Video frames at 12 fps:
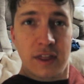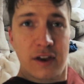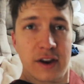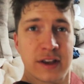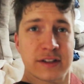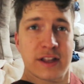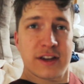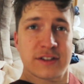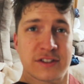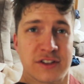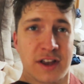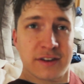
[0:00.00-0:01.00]
There it is,
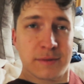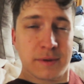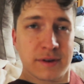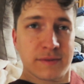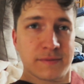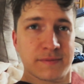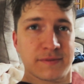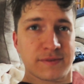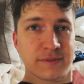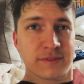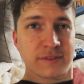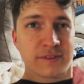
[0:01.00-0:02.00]
ladies and gentlemen.
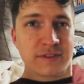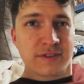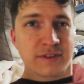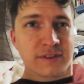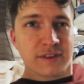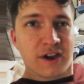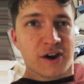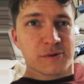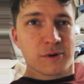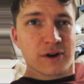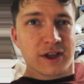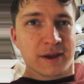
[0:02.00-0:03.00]
Our
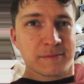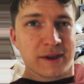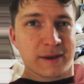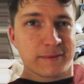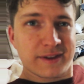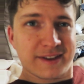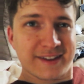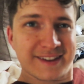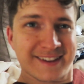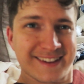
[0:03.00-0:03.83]
walking baby.